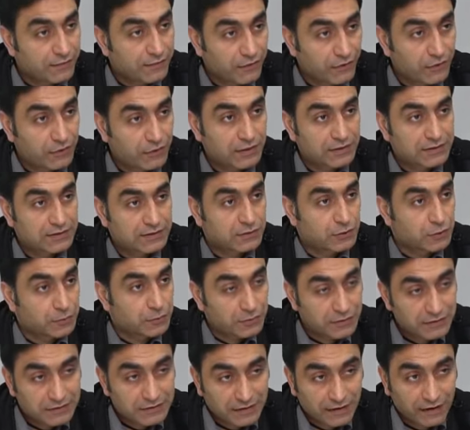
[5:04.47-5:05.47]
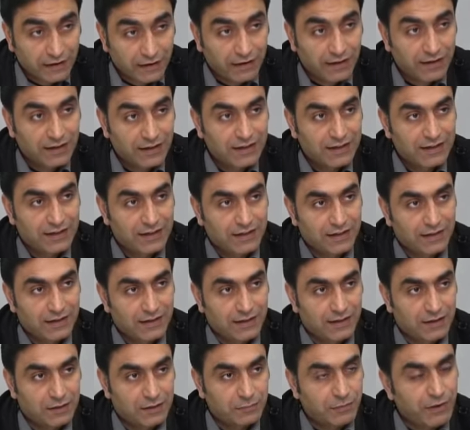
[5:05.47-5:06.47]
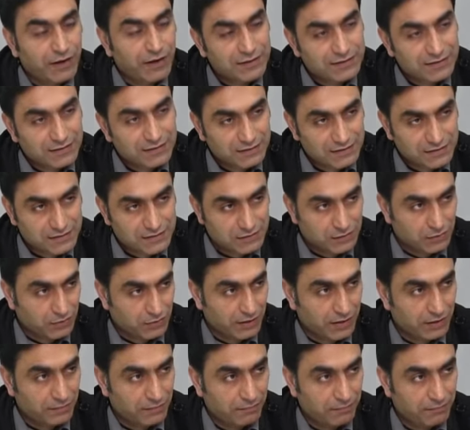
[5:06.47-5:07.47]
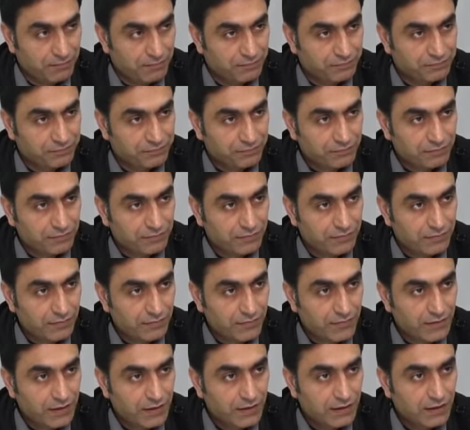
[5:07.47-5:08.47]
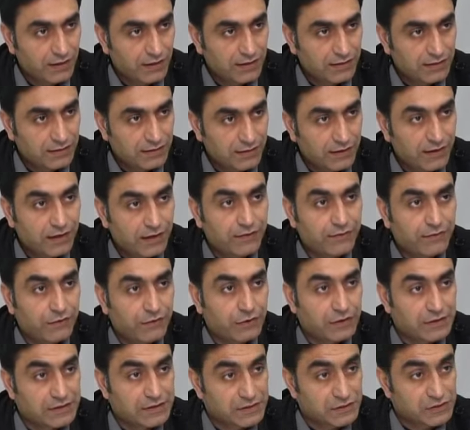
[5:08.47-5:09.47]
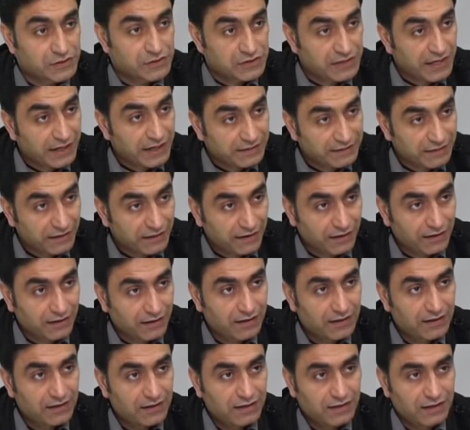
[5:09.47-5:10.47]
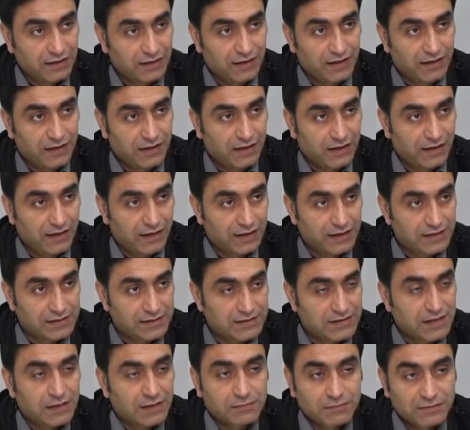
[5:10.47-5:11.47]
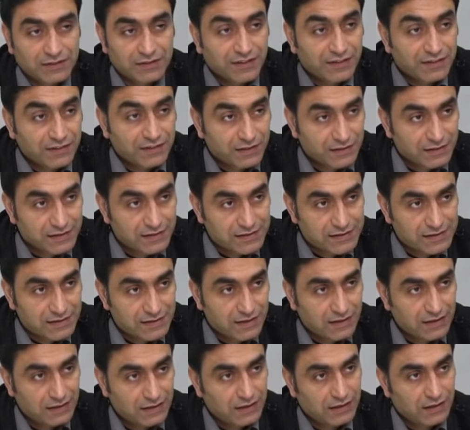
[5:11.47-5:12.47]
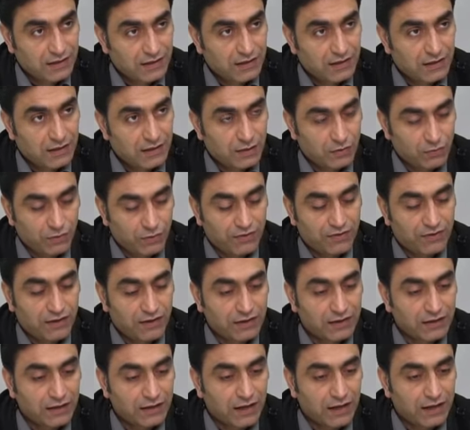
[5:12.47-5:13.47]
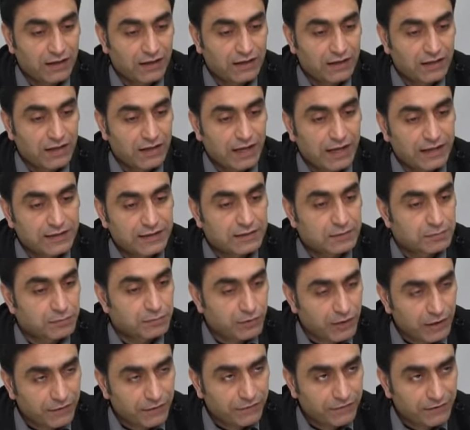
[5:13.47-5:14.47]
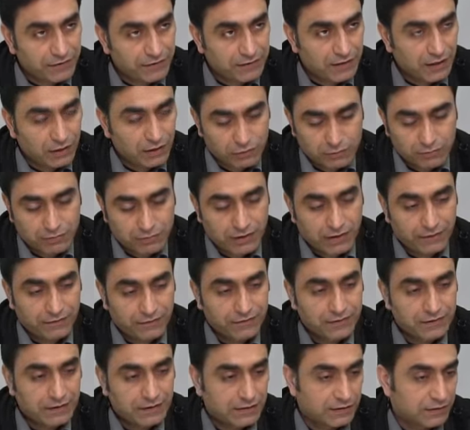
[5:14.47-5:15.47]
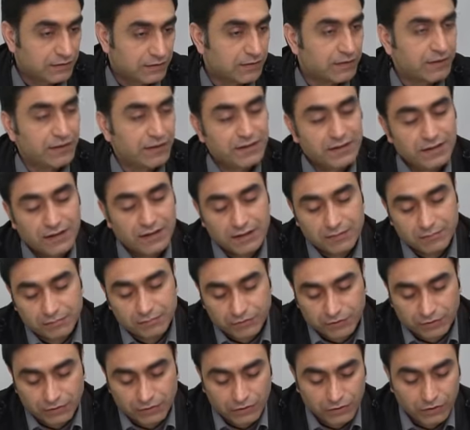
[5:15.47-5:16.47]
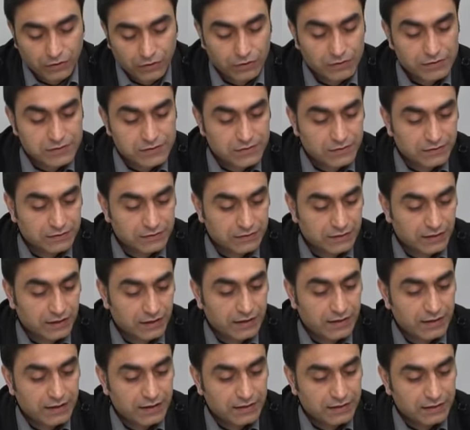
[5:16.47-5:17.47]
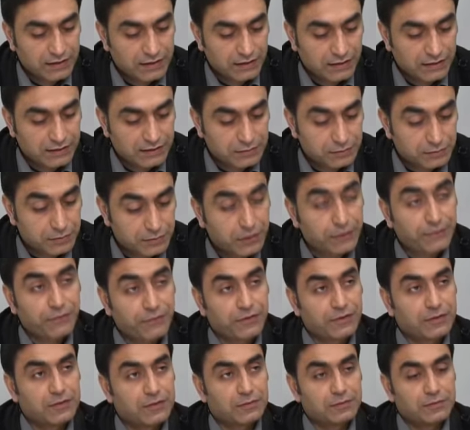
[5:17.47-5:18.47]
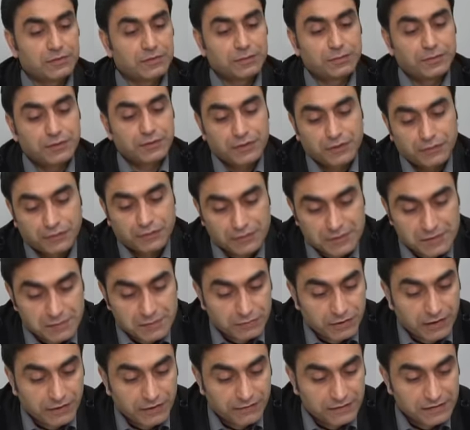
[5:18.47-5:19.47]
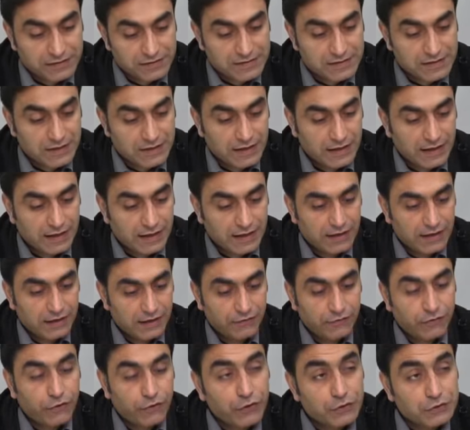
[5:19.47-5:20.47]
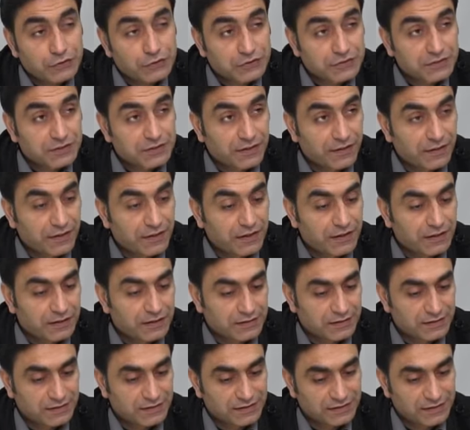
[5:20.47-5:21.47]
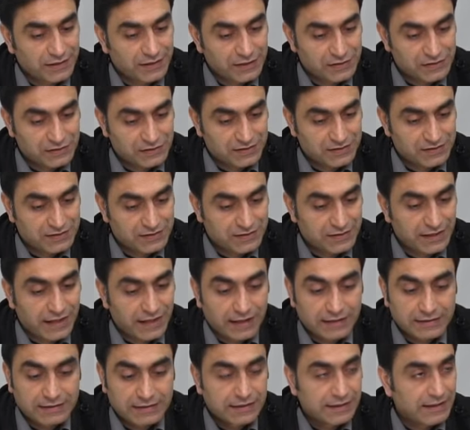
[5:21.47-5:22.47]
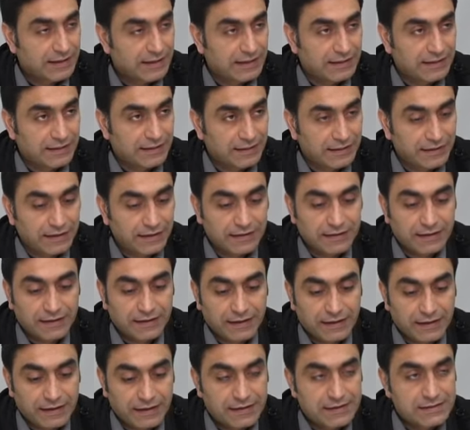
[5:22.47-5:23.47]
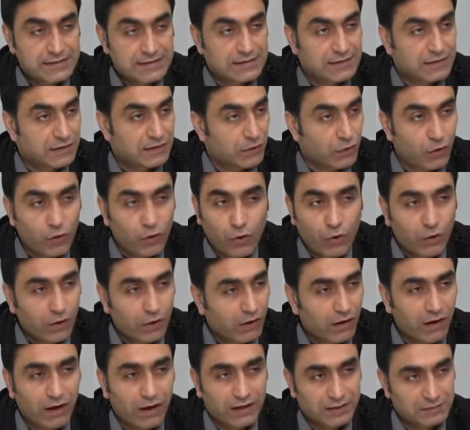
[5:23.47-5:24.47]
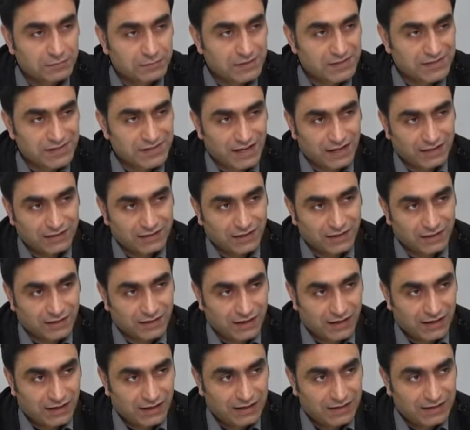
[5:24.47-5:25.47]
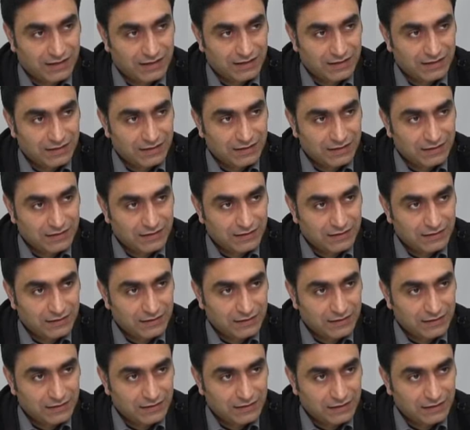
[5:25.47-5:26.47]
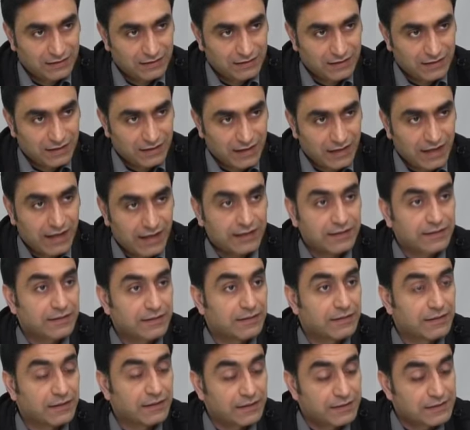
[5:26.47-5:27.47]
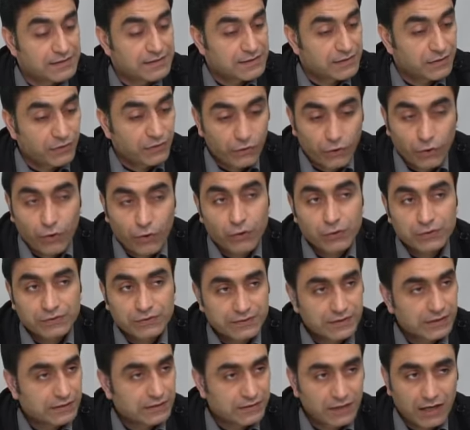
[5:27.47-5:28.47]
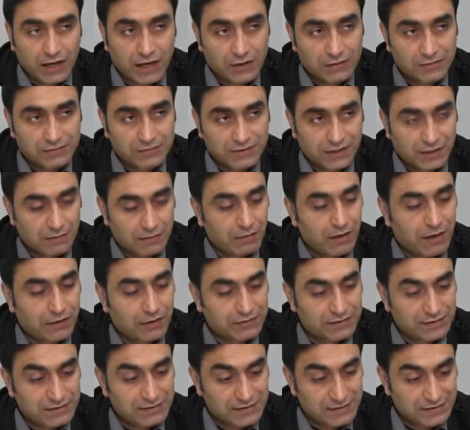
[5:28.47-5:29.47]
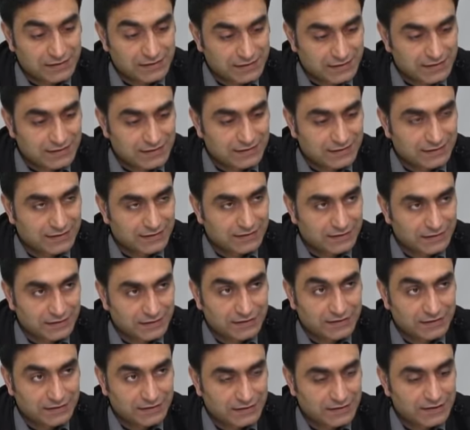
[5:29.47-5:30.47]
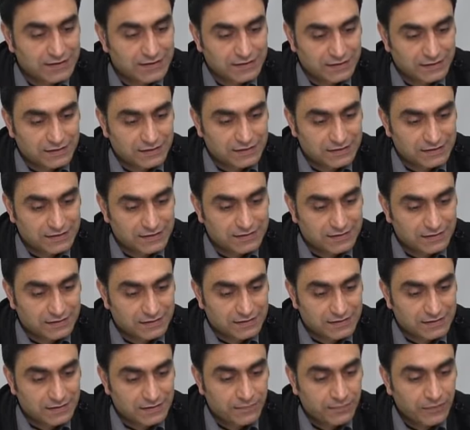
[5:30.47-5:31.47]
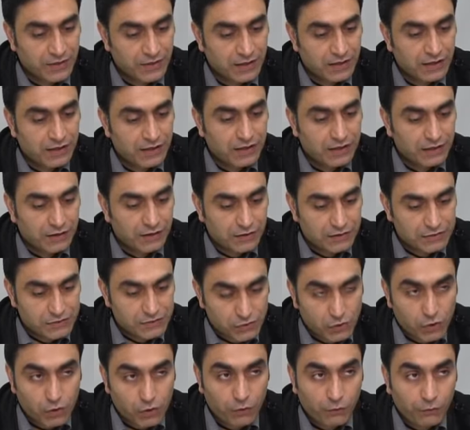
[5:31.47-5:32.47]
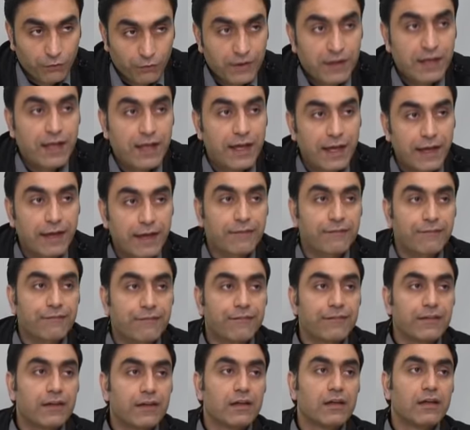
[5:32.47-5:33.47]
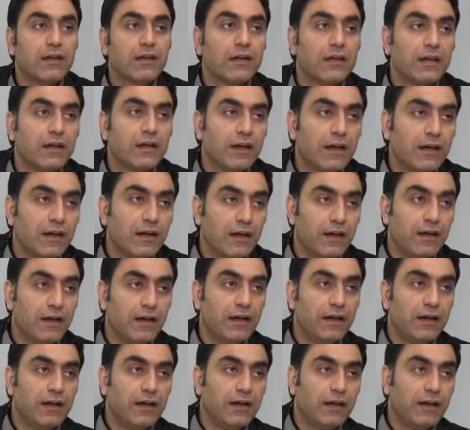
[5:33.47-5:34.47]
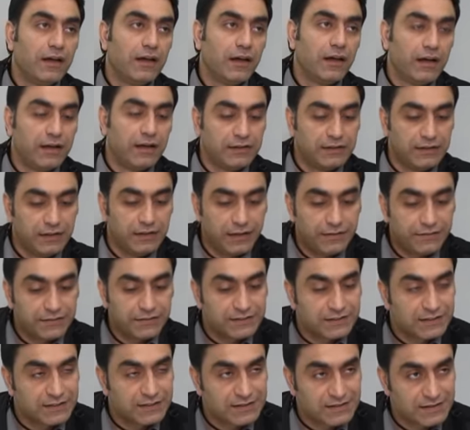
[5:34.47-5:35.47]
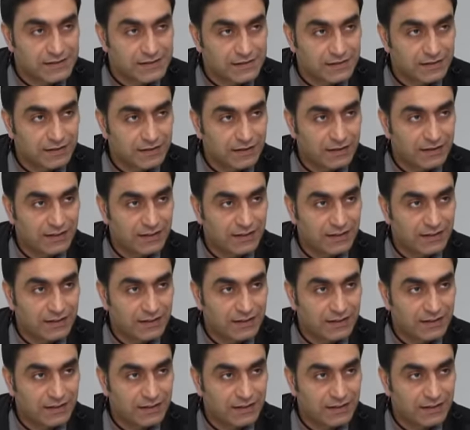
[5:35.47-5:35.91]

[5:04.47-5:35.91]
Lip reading: were attributing partners to Him. They were associating some deities with Allah. And the Prophet, our Prophet, and also the previous prophets warned their nations that there is no God beside Allah, and there is no doubt about His existence. So we have an evidence